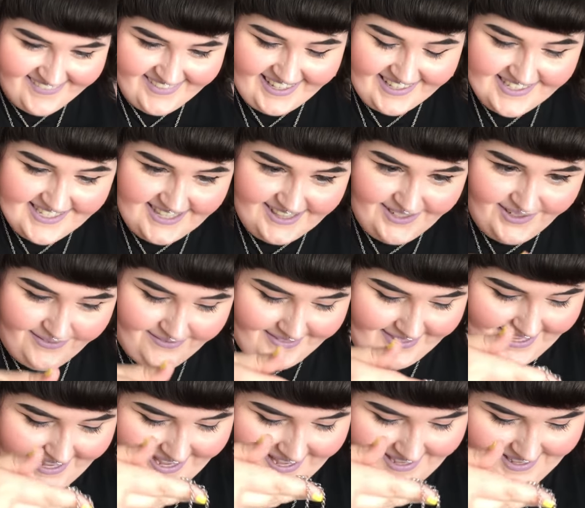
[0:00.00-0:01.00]
That's
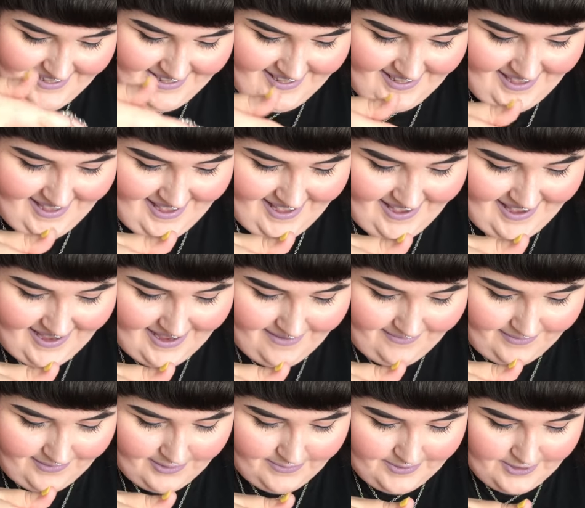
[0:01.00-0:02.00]
lovely.
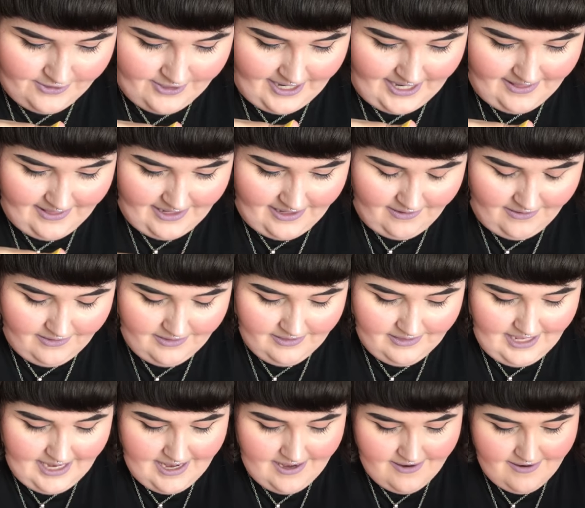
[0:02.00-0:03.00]
I'm going to be trying that
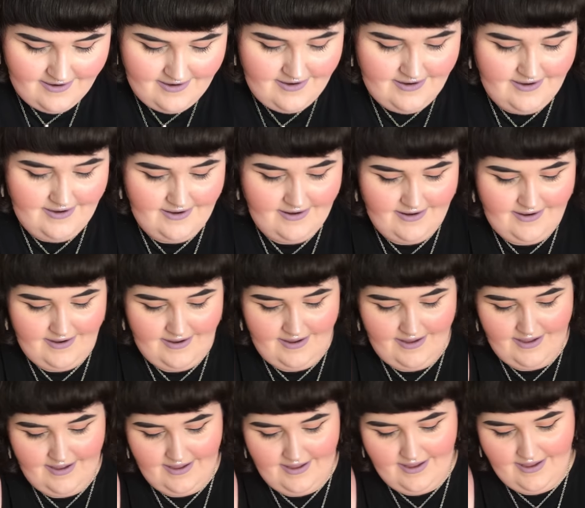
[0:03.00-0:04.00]
on later.
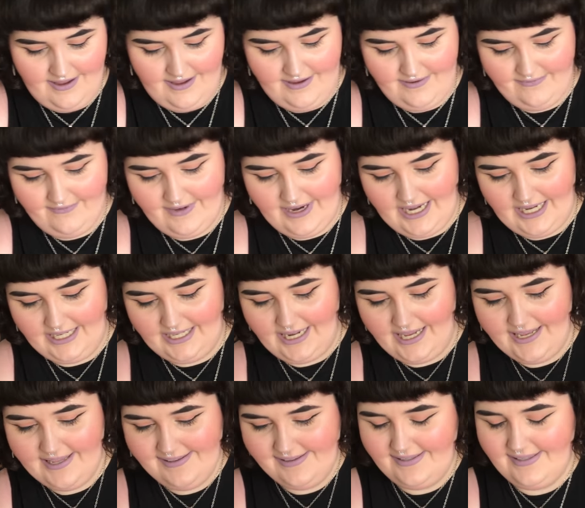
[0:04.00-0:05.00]
Really
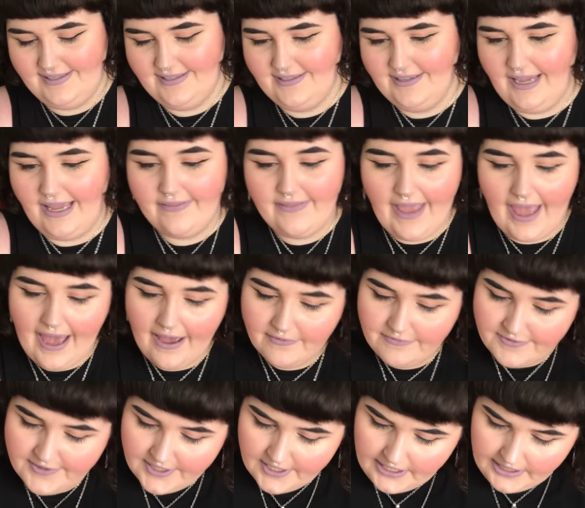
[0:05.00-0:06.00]
nice. And they
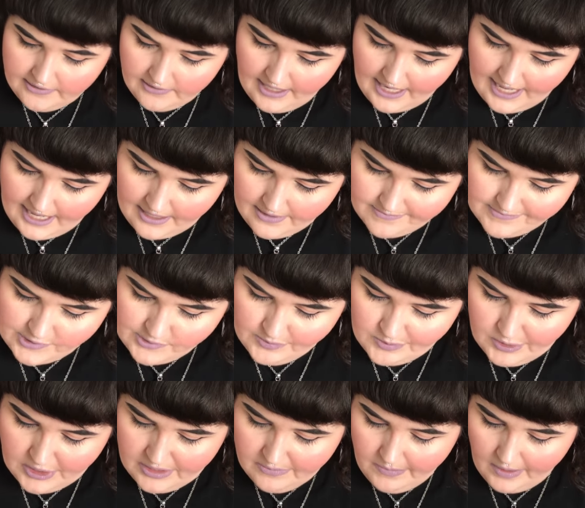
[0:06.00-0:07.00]
have their
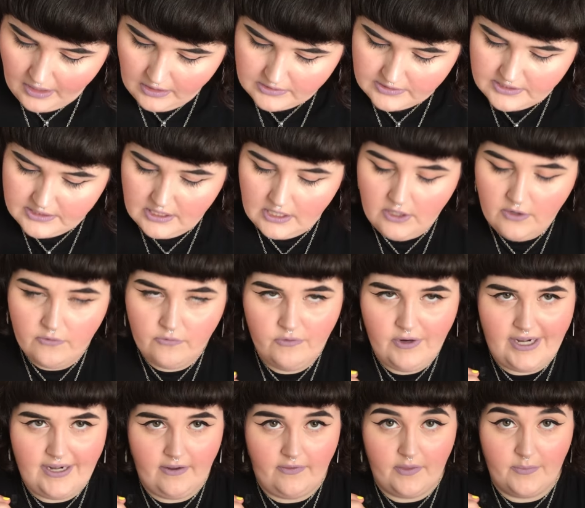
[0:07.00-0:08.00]
spooky box
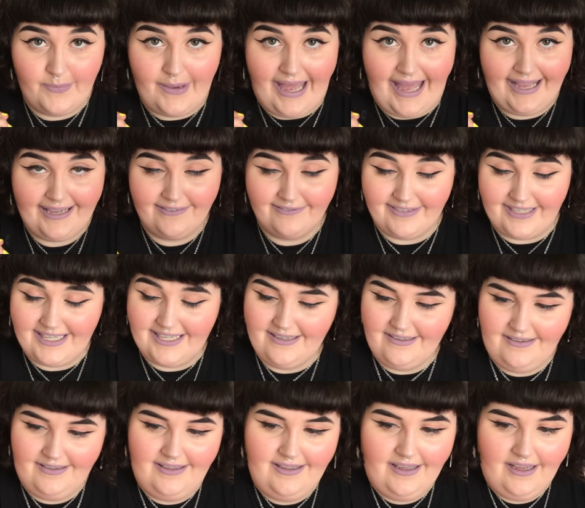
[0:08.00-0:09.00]
written on the back of it,
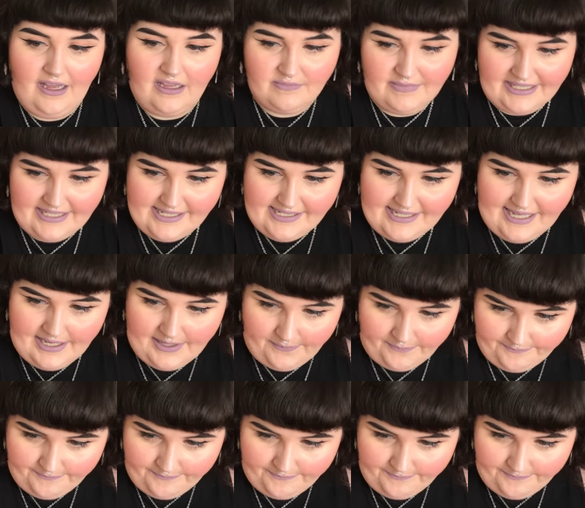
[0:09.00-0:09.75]
I meant to say.